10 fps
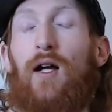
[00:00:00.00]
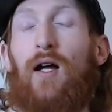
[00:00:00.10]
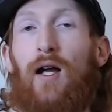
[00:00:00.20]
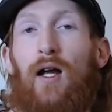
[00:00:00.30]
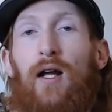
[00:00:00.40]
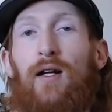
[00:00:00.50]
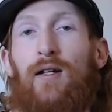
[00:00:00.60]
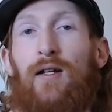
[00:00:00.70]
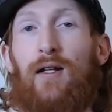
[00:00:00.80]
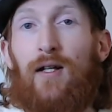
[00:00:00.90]
And
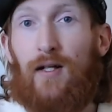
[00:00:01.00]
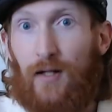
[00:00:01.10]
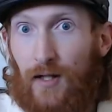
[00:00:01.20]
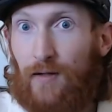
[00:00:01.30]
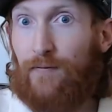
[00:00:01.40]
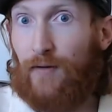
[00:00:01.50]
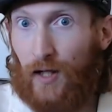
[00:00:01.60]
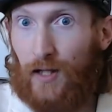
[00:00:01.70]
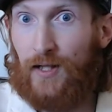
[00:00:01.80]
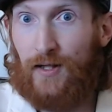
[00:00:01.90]
if
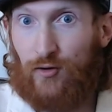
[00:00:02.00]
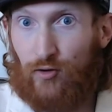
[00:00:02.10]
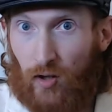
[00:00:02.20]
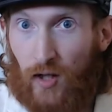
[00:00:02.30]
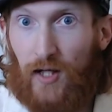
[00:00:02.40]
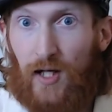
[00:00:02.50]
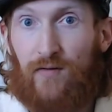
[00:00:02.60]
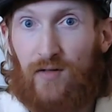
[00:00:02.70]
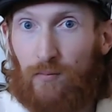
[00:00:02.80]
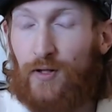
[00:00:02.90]

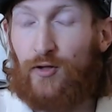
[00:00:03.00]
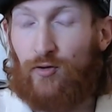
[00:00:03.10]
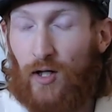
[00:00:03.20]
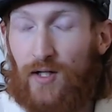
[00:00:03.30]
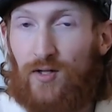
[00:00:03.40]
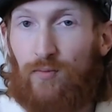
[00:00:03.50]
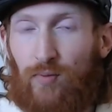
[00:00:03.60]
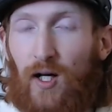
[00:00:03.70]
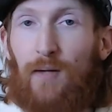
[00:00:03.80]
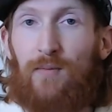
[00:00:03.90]
somebody tries to
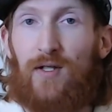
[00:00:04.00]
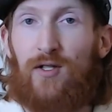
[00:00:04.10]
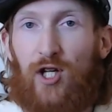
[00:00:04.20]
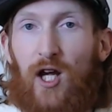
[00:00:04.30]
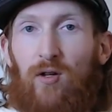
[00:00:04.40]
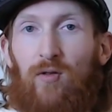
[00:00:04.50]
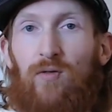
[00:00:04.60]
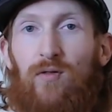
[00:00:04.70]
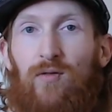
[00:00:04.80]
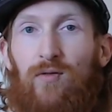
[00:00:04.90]
bribe this channel,
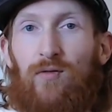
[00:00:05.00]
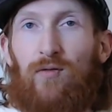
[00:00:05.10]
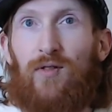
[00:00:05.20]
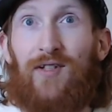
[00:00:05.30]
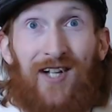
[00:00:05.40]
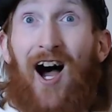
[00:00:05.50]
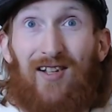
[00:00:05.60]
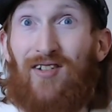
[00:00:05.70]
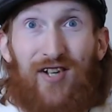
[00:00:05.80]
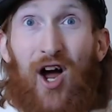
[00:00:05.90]

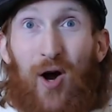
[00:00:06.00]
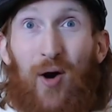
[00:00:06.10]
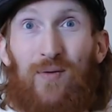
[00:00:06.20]
y'all know.